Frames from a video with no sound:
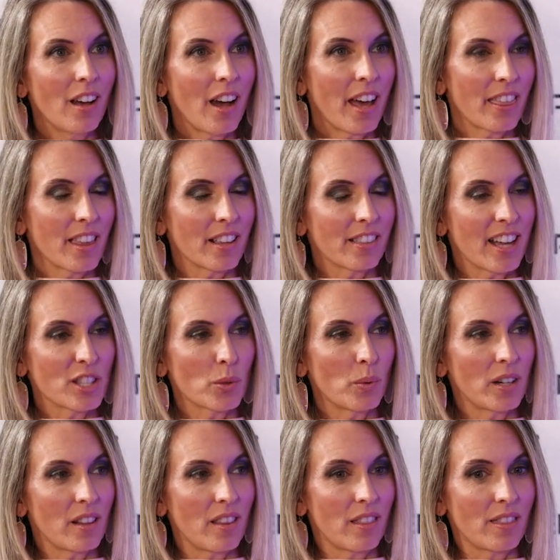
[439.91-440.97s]
I think that's
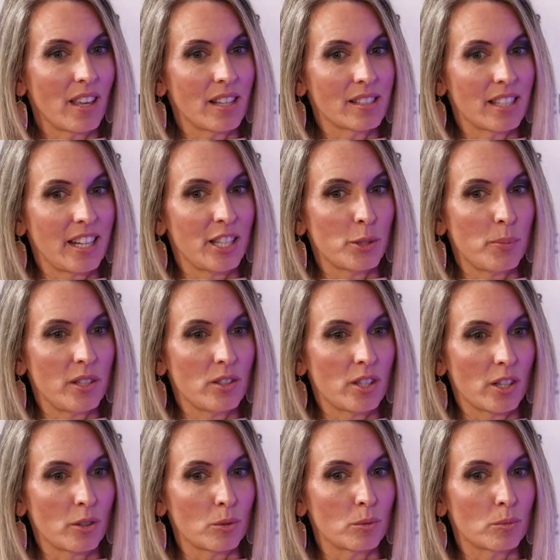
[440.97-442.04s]
one of the things that has been
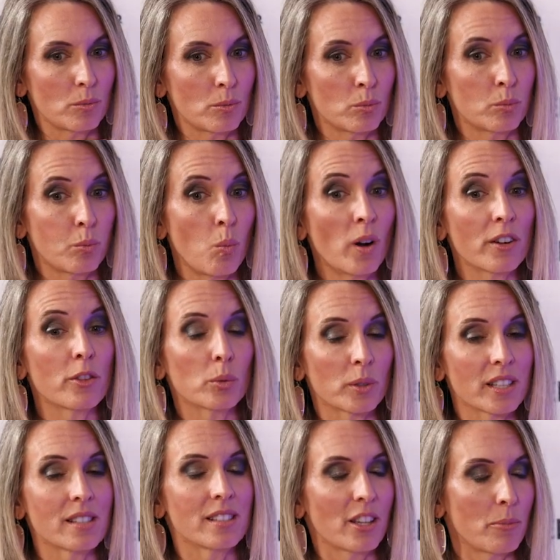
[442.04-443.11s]
one of the
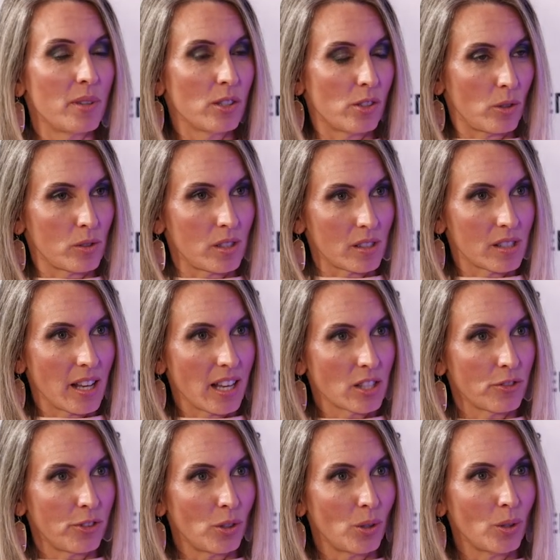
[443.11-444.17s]
reasons I've been so
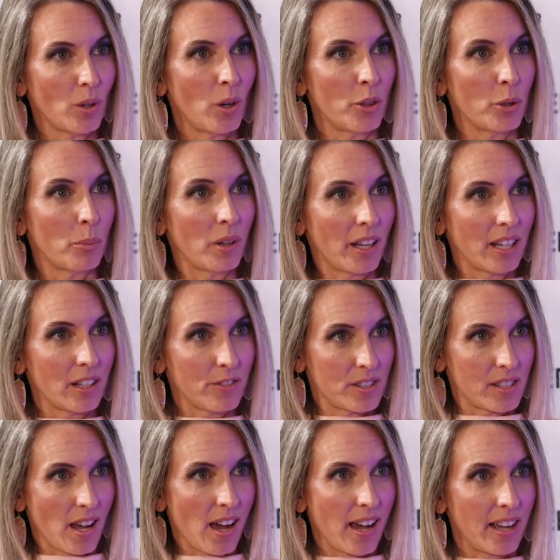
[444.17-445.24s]
successful on the plaintiff
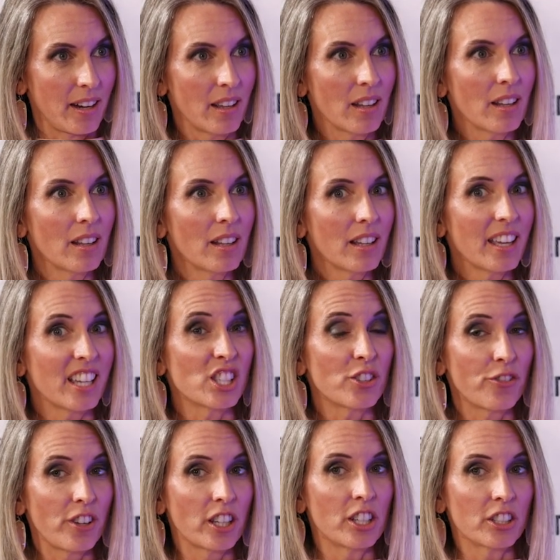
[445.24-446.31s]
side is
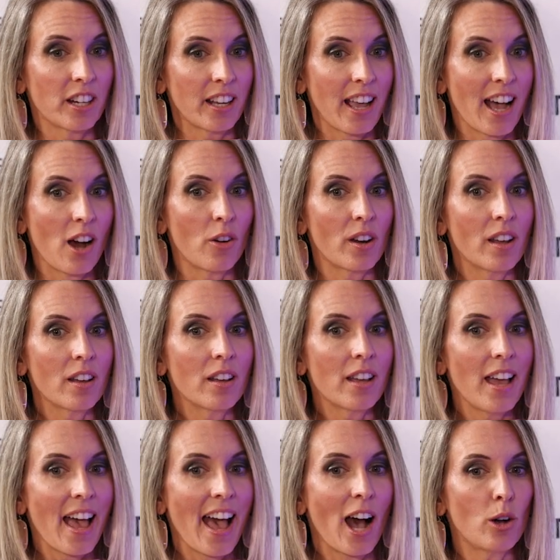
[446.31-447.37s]
figuring out
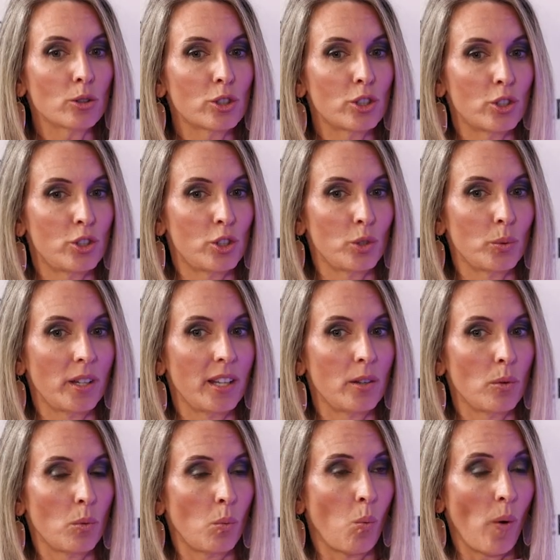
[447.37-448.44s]
how to do
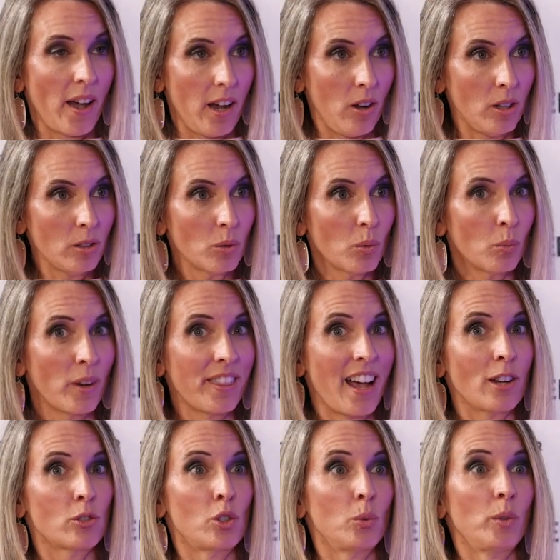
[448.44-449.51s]
it well
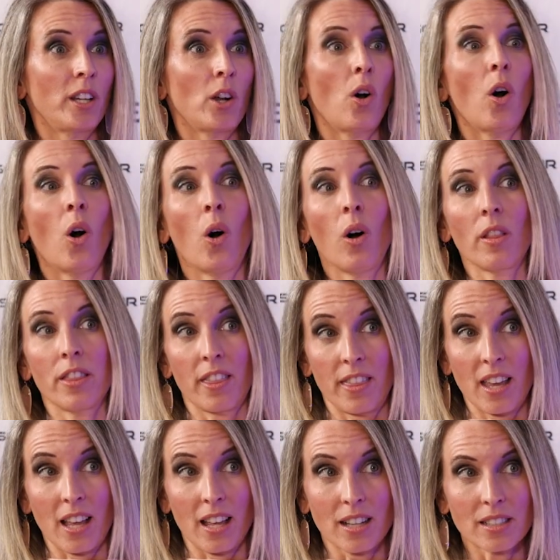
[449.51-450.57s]
without doing all the
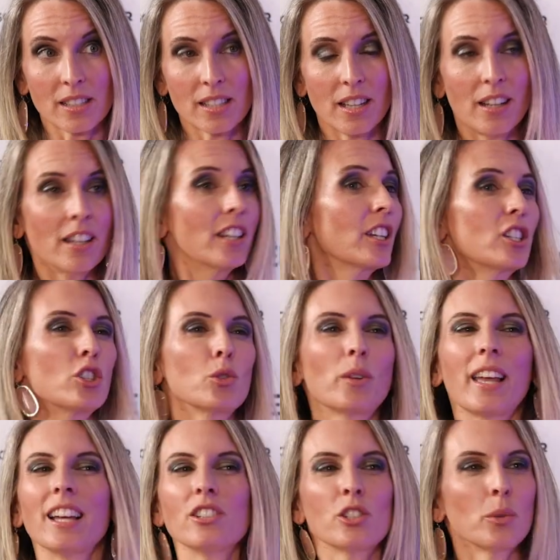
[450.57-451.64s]
things. Because you
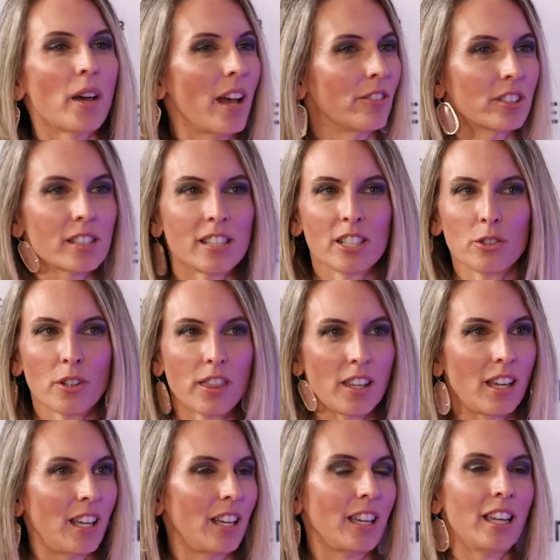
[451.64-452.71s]
can't do every single
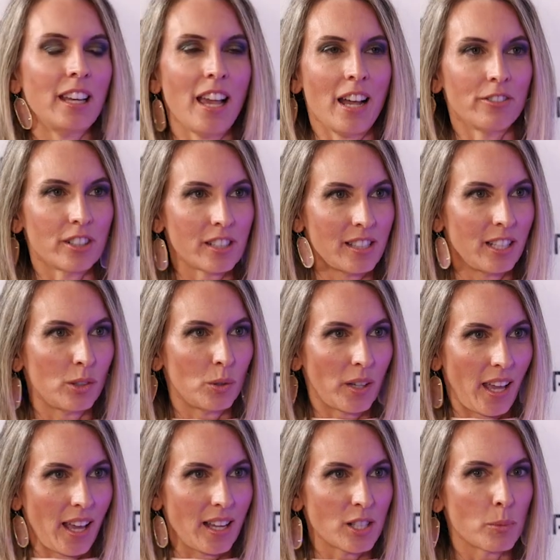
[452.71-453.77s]
thing in every single
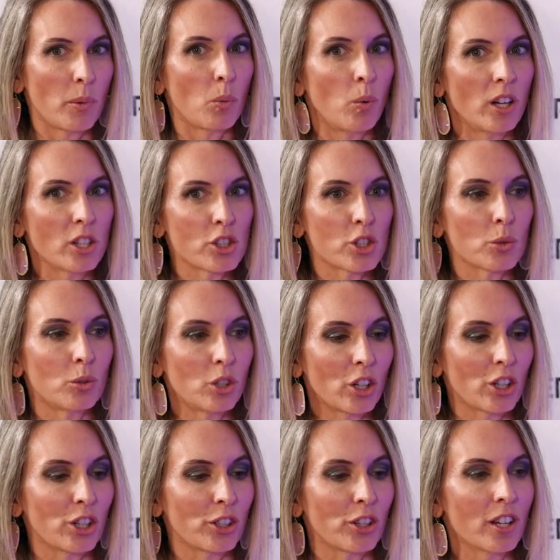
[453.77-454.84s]
case. But once you
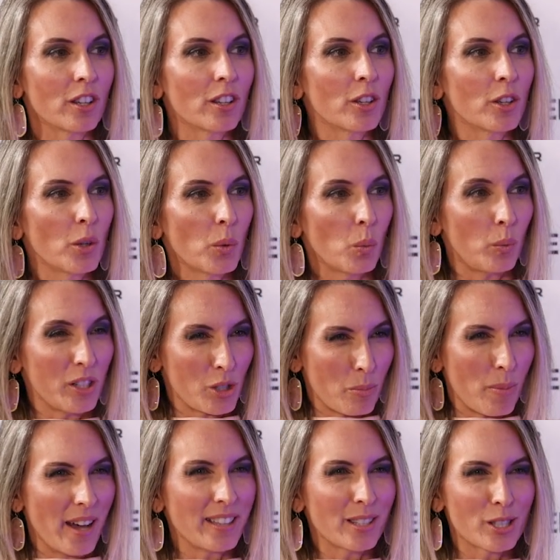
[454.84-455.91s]
learn which
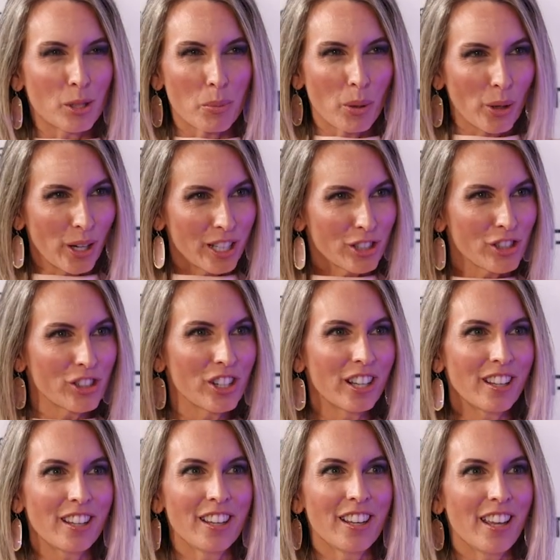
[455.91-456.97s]
buttons to push
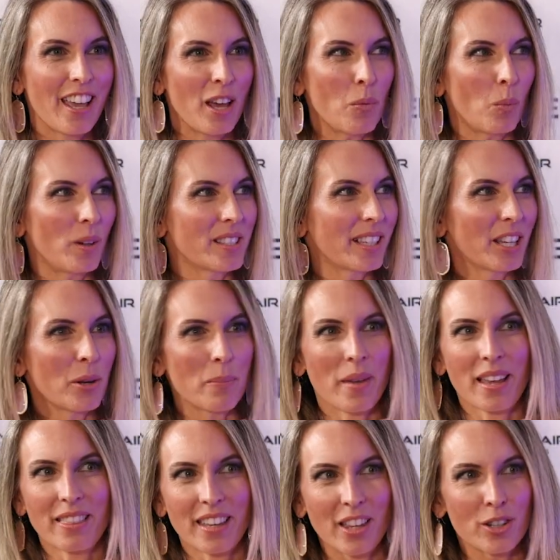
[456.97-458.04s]
and what's going to
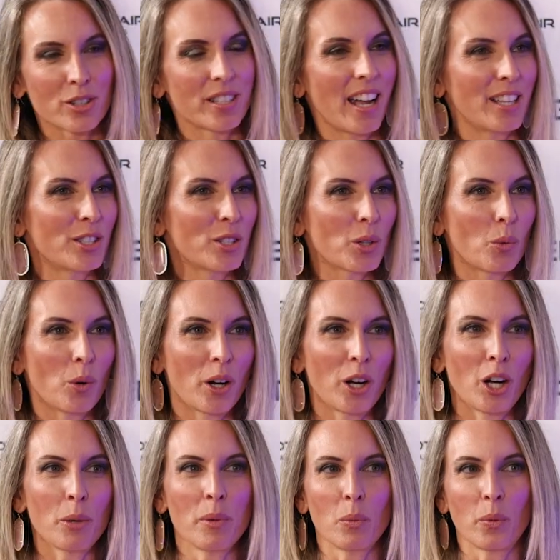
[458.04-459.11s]
make the other side
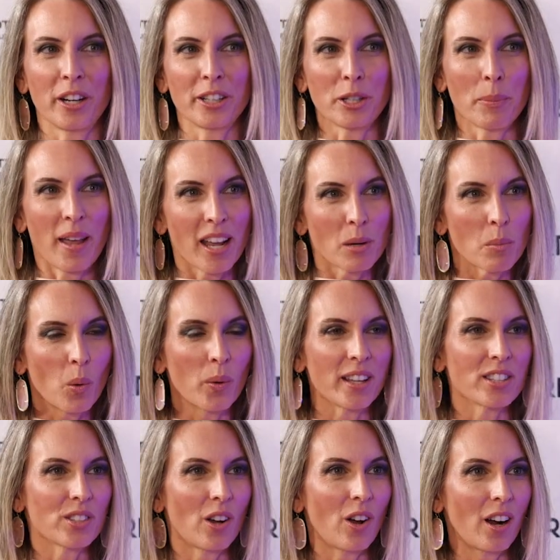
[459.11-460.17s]
squirm and where your pain
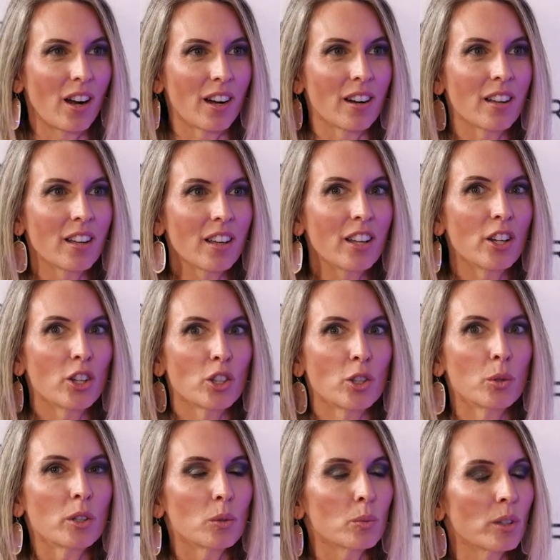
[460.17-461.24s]
points are,
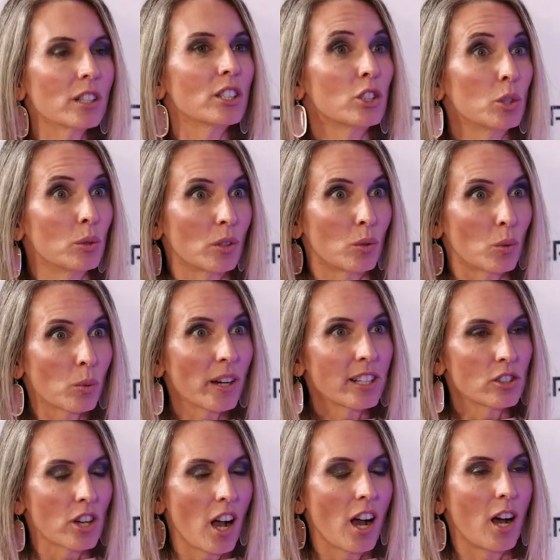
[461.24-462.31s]
you can really do a
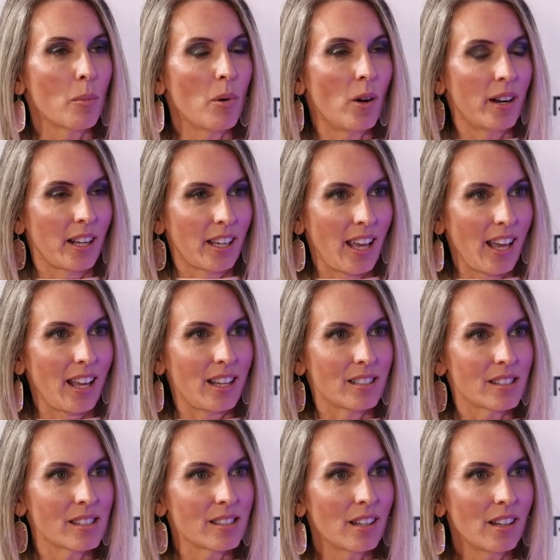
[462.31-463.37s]
great job on a
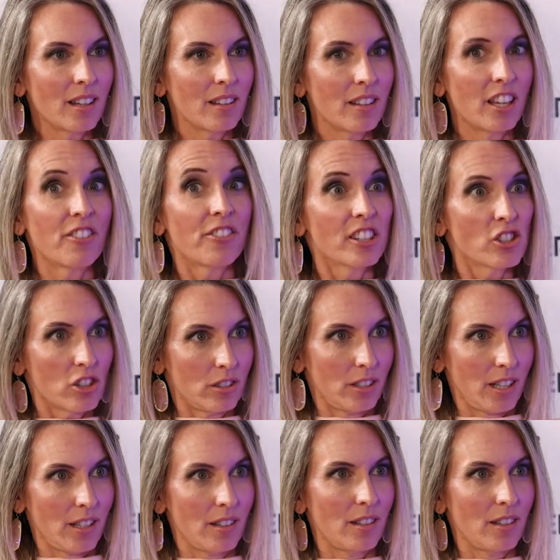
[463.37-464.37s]
case efficiently.